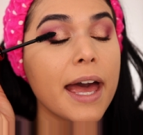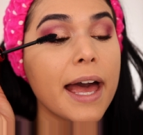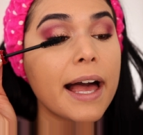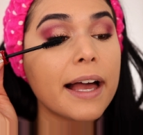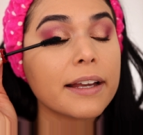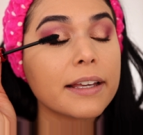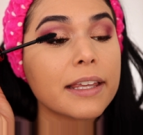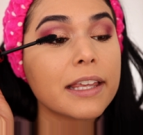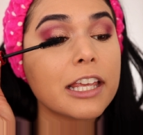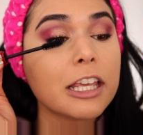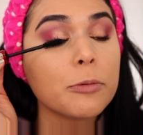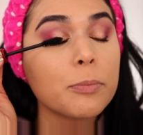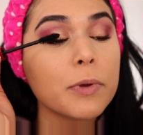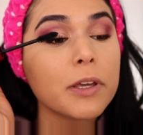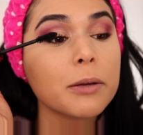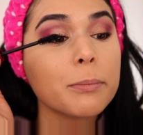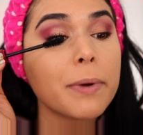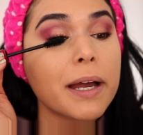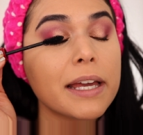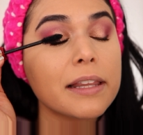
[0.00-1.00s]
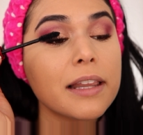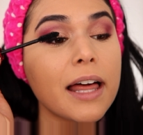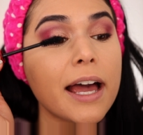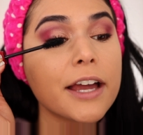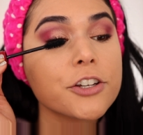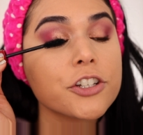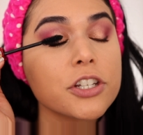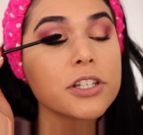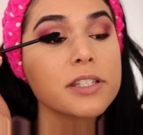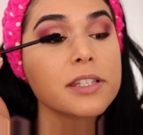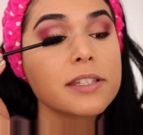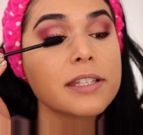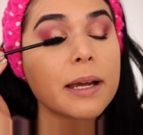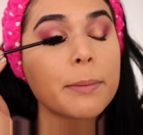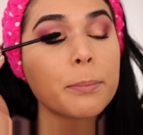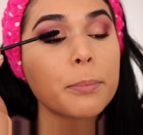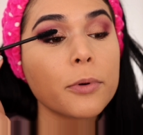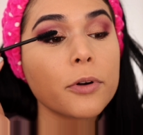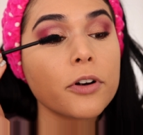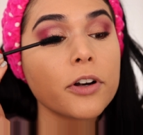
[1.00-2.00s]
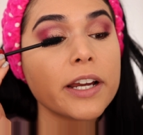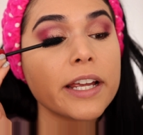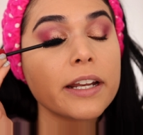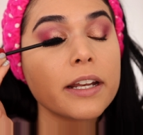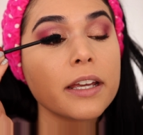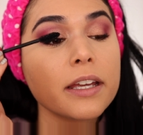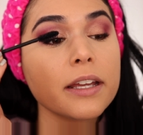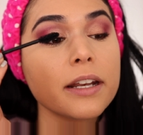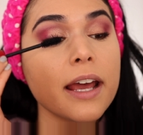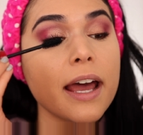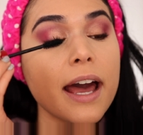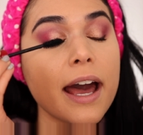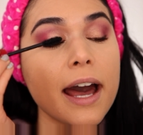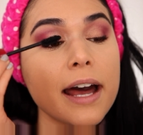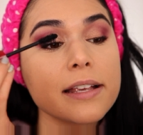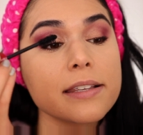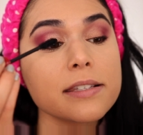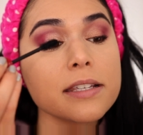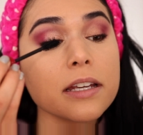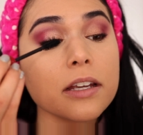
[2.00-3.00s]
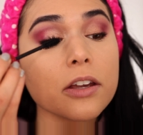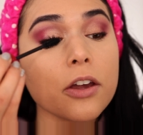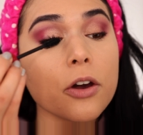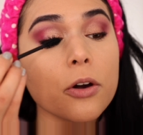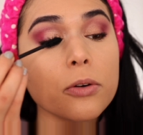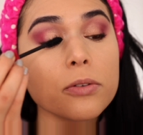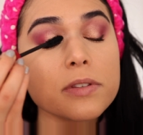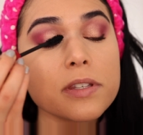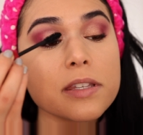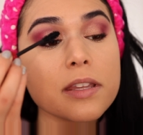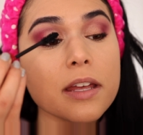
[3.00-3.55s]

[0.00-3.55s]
at keeping my lashes separated as it coats